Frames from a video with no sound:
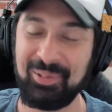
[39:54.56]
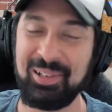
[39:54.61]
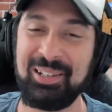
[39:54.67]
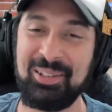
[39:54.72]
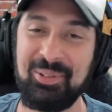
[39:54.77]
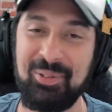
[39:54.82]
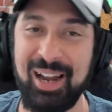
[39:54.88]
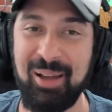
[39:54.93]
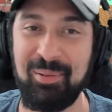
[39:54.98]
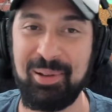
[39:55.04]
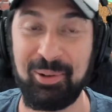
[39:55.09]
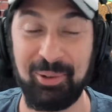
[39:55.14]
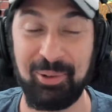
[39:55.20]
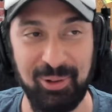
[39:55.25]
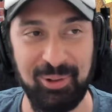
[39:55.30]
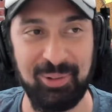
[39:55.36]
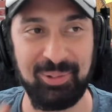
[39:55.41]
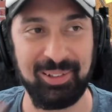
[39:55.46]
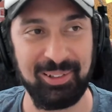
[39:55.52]
the rabbit
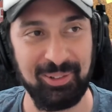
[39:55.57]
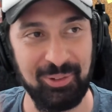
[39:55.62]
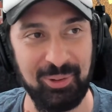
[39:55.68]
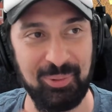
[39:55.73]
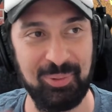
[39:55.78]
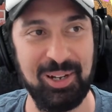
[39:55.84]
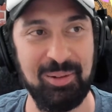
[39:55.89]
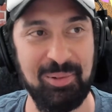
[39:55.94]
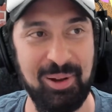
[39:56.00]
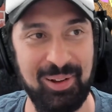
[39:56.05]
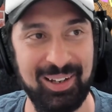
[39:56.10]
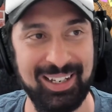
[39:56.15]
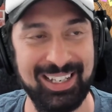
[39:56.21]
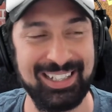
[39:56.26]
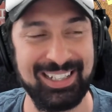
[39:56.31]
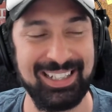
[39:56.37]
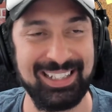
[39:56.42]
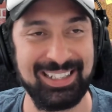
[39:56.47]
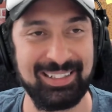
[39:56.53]
hole or the wormhole, yeah. I
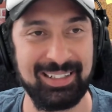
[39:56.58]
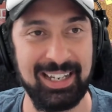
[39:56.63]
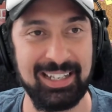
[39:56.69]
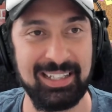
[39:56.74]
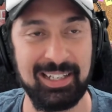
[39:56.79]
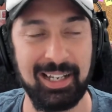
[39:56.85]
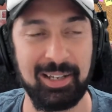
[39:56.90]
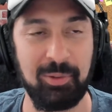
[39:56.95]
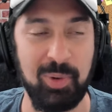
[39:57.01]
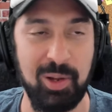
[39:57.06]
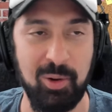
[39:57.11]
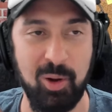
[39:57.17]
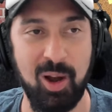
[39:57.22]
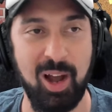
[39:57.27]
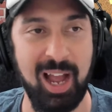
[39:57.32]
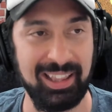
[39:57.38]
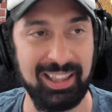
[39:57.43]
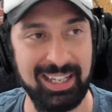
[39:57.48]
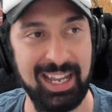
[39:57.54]
guess in this space. It's like
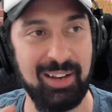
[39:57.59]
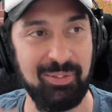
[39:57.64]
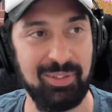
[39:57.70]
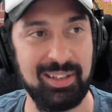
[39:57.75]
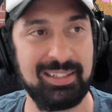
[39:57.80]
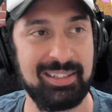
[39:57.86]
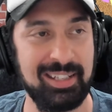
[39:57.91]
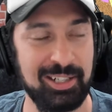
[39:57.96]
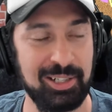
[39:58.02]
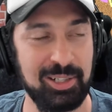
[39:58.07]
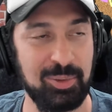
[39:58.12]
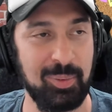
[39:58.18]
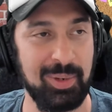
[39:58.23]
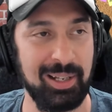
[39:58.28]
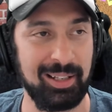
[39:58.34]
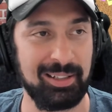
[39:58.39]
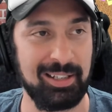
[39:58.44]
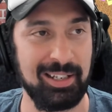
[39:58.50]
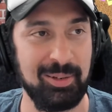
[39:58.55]
at the end of these sessions, what
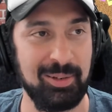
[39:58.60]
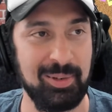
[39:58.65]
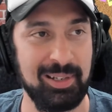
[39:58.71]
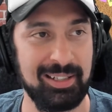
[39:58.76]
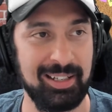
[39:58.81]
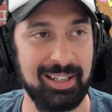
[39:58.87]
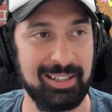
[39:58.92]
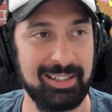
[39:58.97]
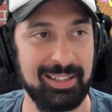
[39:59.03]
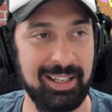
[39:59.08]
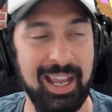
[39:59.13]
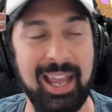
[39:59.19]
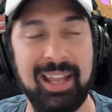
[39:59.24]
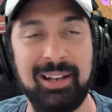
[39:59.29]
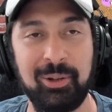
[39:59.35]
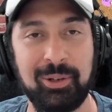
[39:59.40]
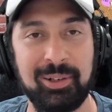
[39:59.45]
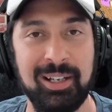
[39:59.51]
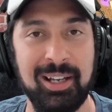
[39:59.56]
we like to do is like say,
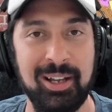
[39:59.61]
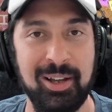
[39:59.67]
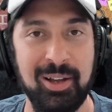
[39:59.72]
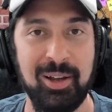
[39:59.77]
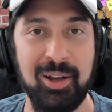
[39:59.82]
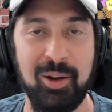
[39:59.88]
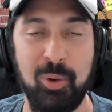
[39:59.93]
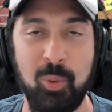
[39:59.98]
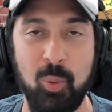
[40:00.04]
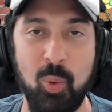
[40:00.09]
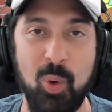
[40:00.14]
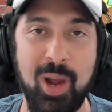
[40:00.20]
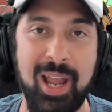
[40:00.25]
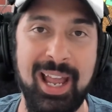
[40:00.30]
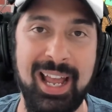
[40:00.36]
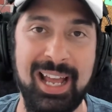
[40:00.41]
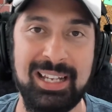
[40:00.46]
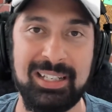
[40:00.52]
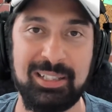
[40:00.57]
hey, look,
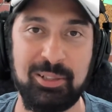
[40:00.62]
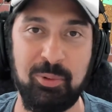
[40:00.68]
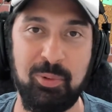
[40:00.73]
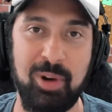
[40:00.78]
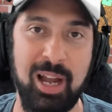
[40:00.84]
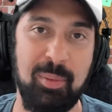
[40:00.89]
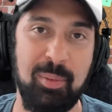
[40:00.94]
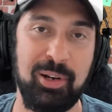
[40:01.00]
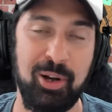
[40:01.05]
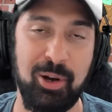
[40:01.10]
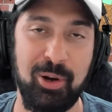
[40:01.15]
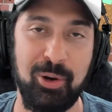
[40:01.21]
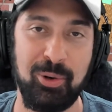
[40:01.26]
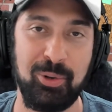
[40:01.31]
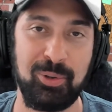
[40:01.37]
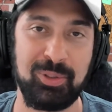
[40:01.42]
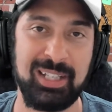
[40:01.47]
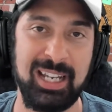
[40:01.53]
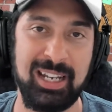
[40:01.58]
where has the rabbit
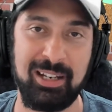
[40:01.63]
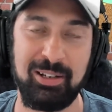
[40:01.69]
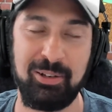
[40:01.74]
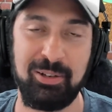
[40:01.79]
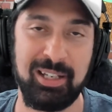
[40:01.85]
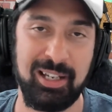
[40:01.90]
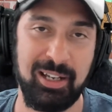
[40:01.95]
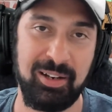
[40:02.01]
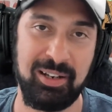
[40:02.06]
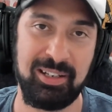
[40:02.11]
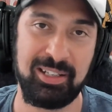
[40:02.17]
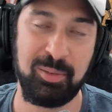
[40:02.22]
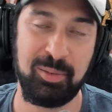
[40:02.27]
hole taken you down in